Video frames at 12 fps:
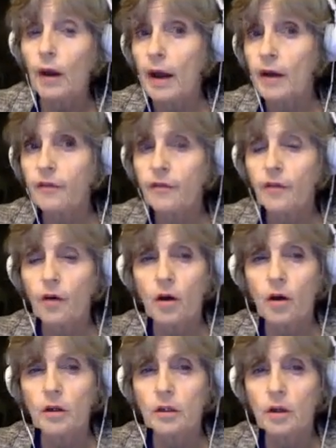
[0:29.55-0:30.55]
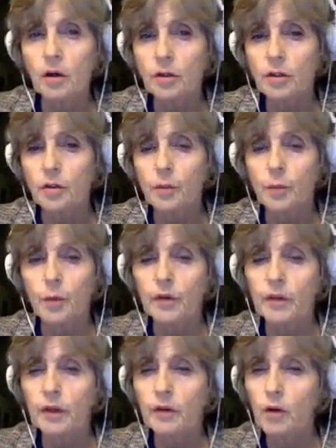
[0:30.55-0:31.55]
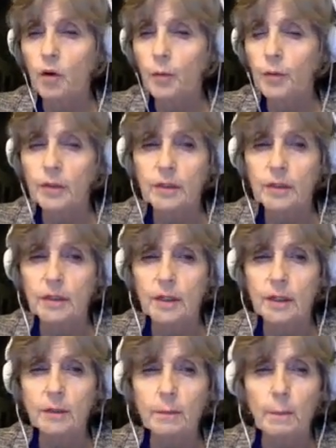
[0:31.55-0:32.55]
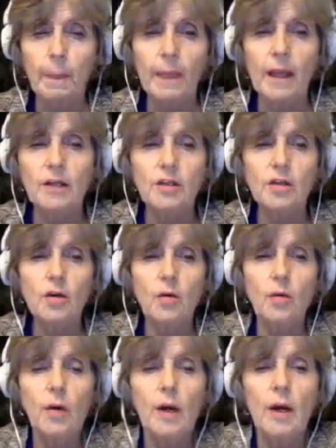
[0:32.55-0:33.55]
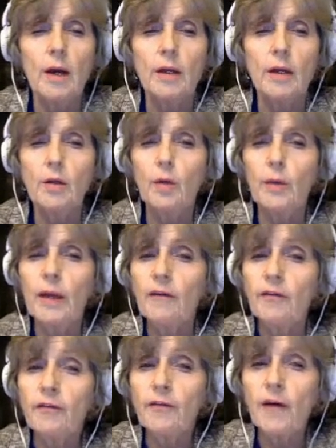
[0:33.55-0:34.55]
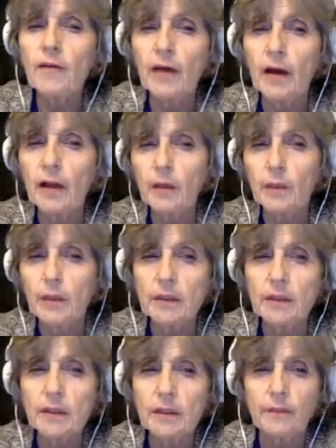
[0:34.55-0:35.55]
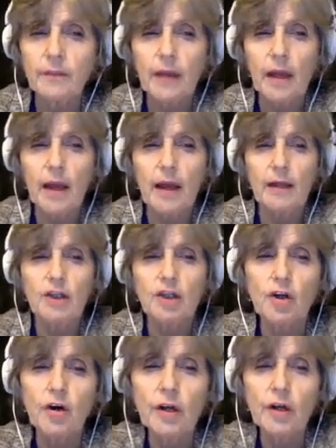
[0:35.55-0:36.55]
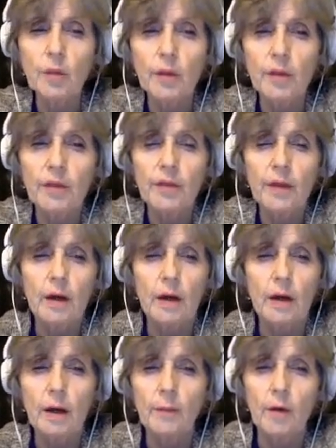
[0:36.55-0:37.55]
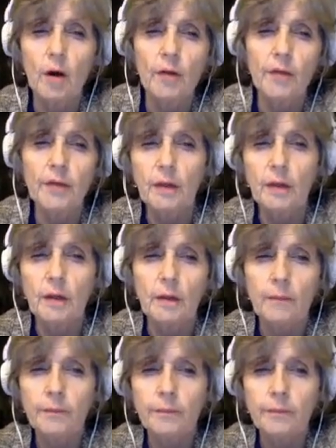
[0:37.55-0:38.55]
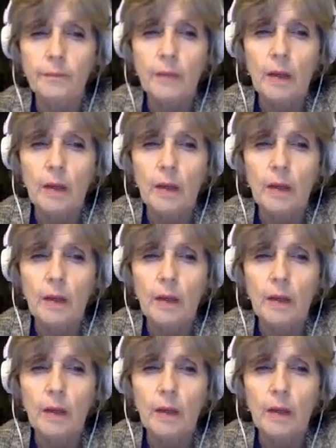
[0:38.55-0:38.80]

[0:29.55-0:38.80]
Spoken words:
graph onto the board there. I hope you can see it. So, we have the 5 elements, and starting with on the